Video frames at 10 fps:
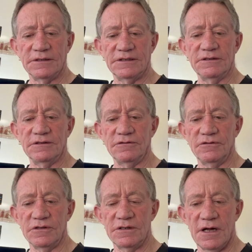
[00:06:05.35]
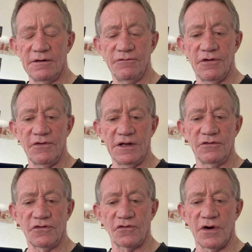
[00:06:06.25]
in Vivian
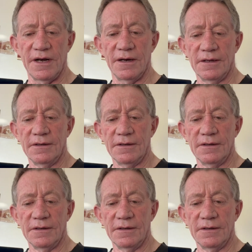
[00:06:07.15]
Street.